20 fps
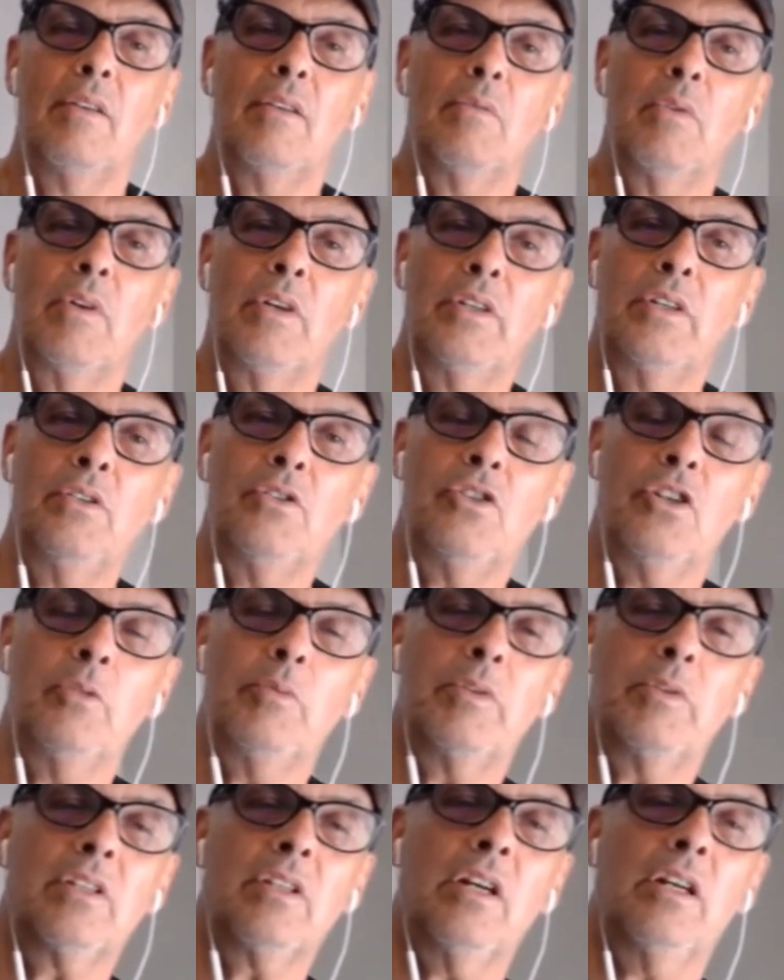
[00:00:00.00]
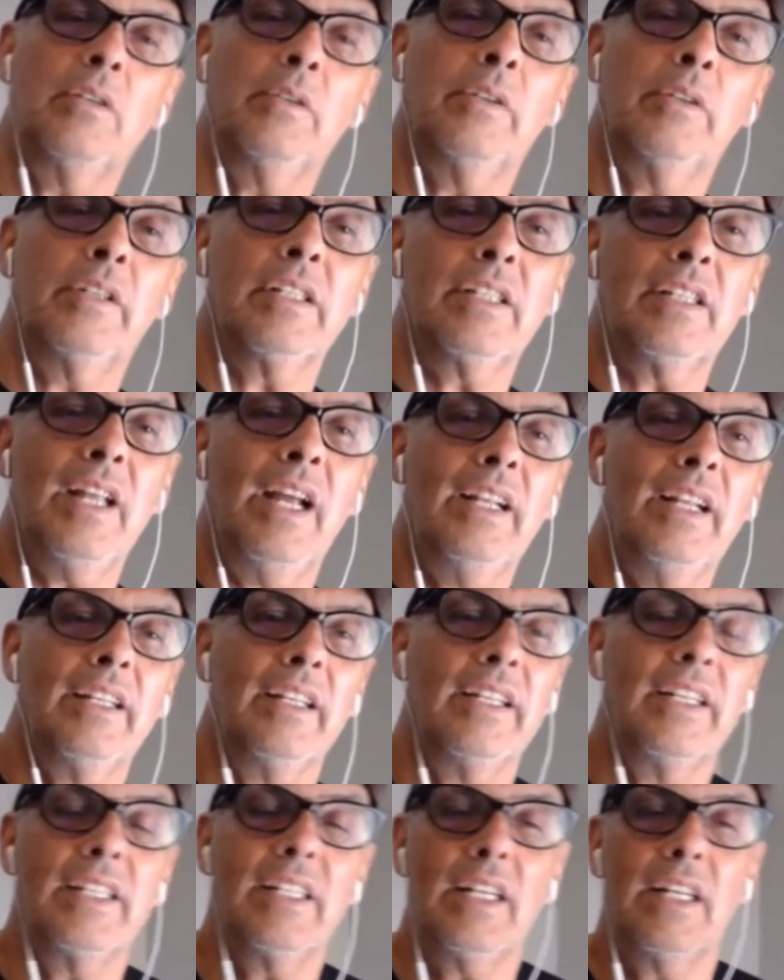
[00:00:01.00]
Well, YouTube is starting to understand that
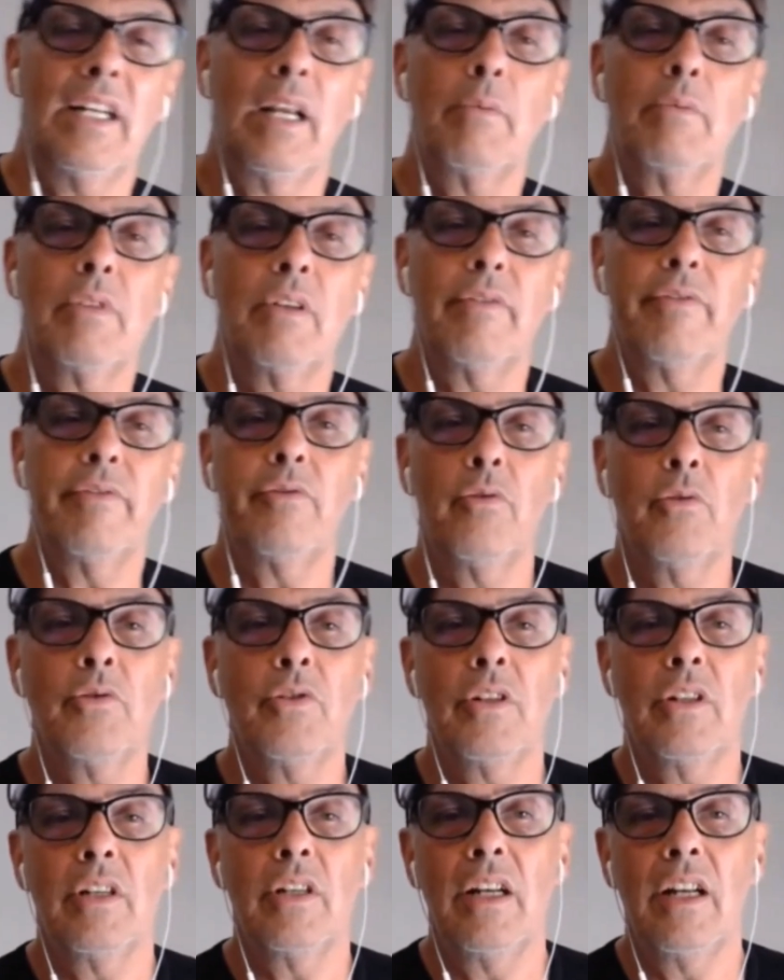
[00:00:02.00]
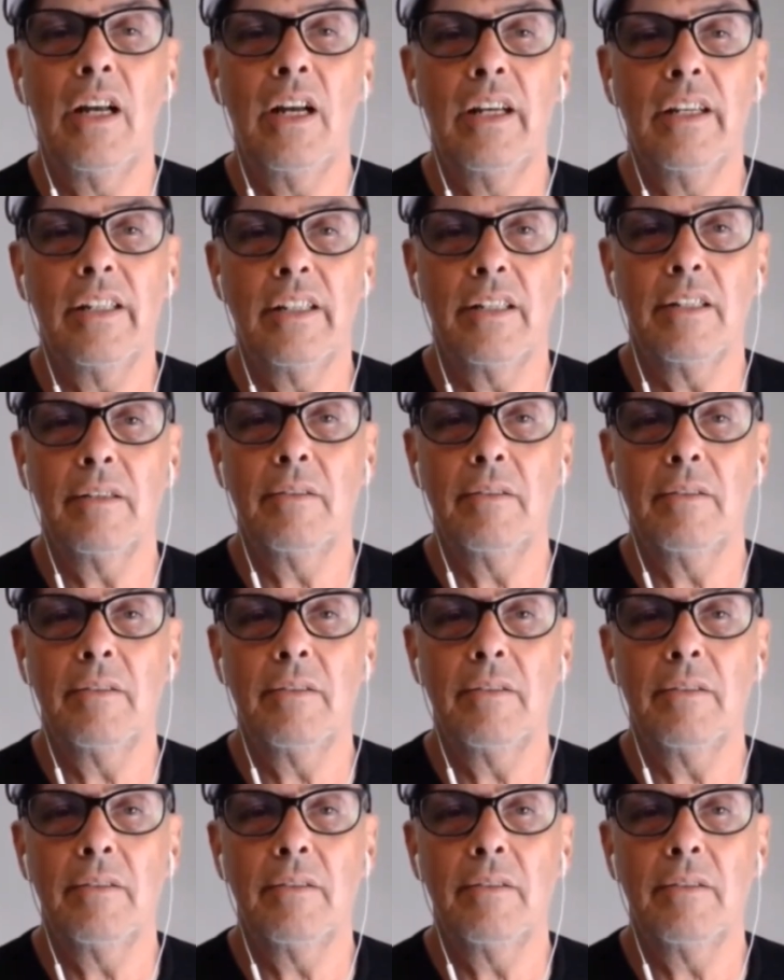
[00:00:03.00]
these claims are fraudulent lies.